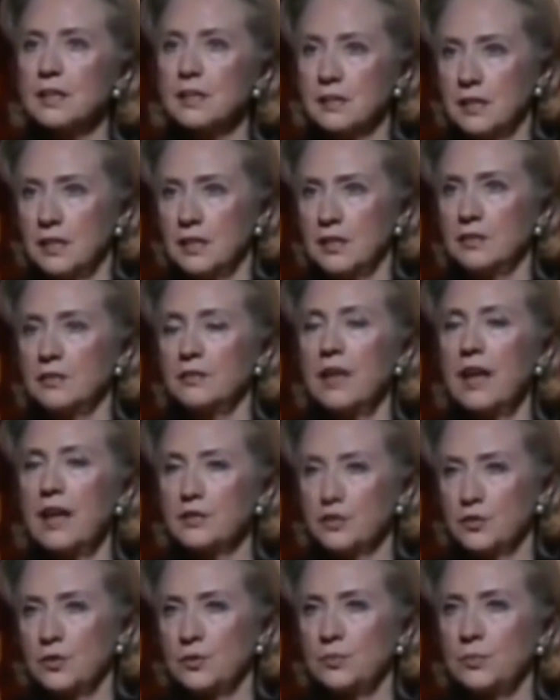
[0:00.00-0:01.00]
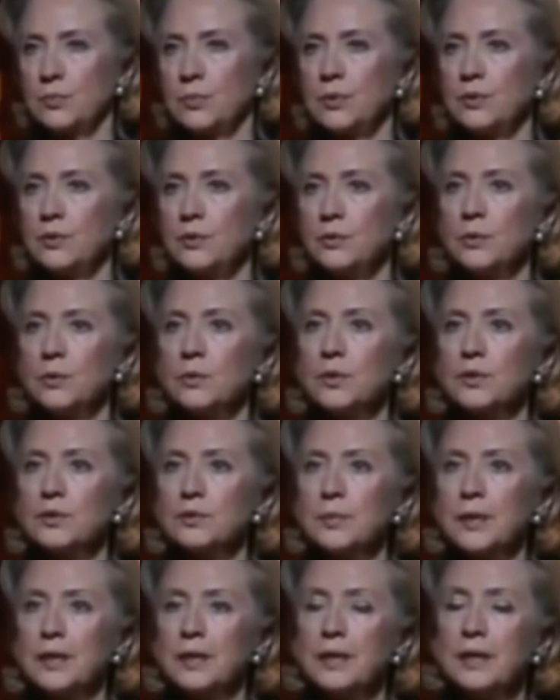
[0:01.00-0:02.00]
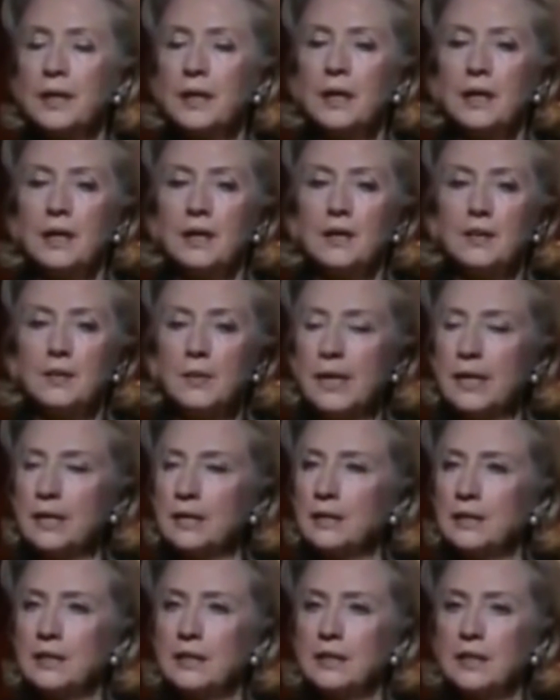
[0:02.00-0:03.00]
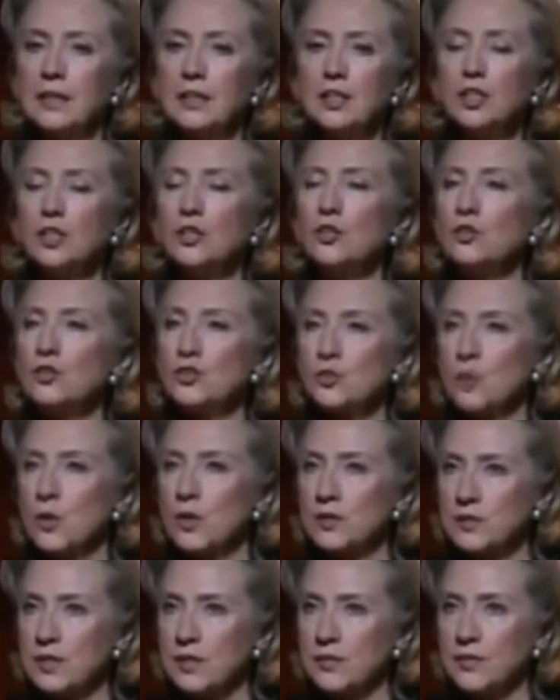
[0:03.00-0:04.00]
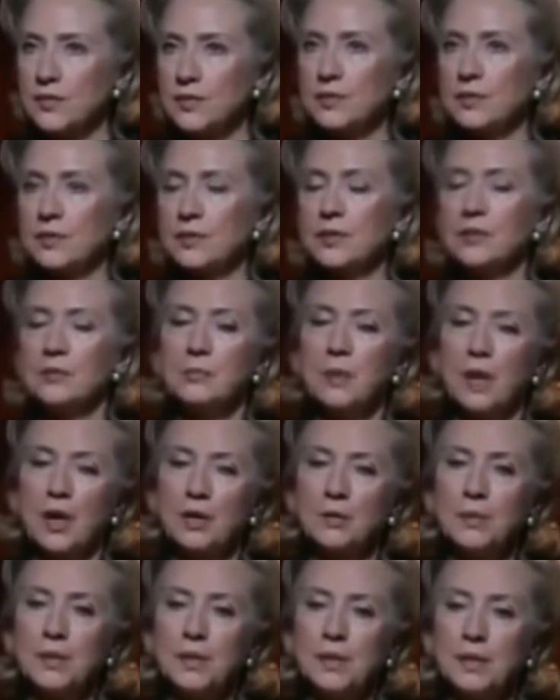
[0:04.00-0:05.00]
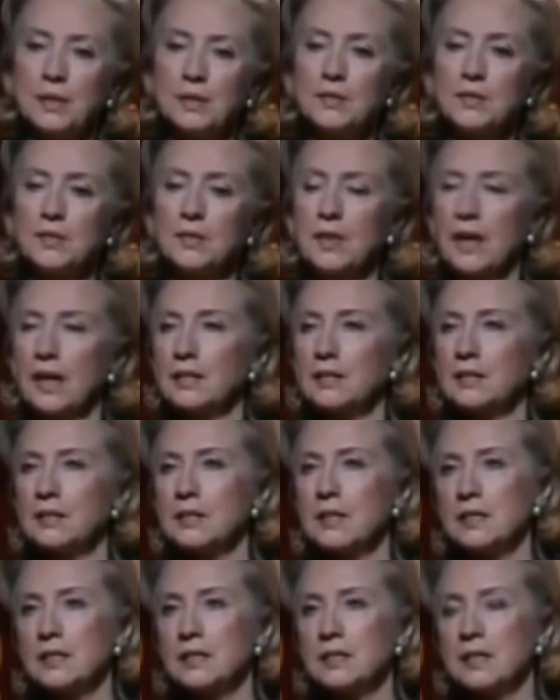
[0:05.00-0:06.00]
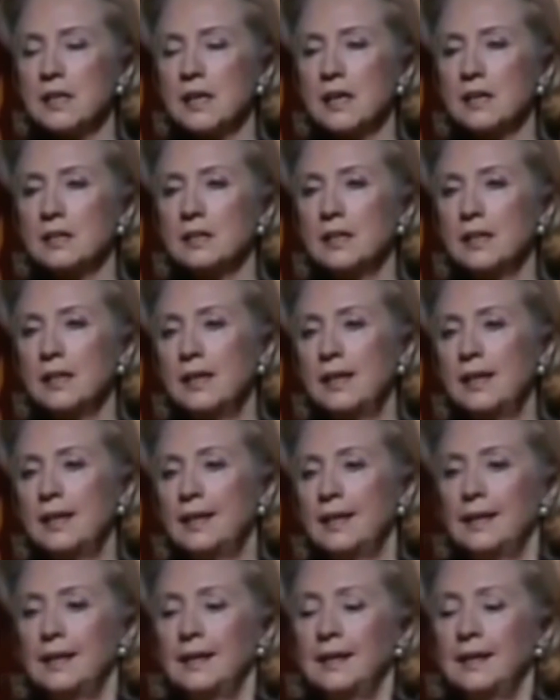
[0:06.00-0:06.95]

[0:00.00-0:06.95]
I said in our last trip when you were with me that we had a huge trust deficit, in part because the United States had,